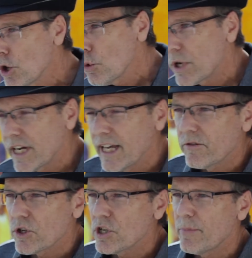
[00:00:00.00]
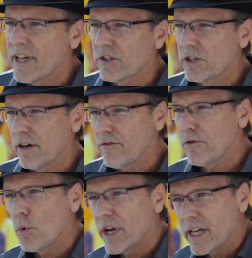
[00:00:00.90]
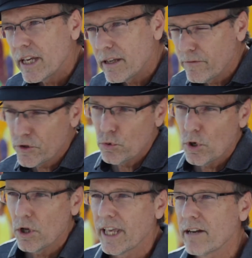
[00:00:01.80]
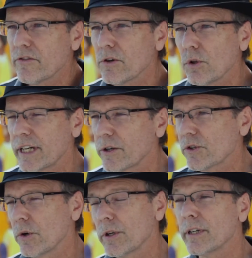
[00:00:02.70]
we didn't have to ship that stuff away to a landfill in Arizona.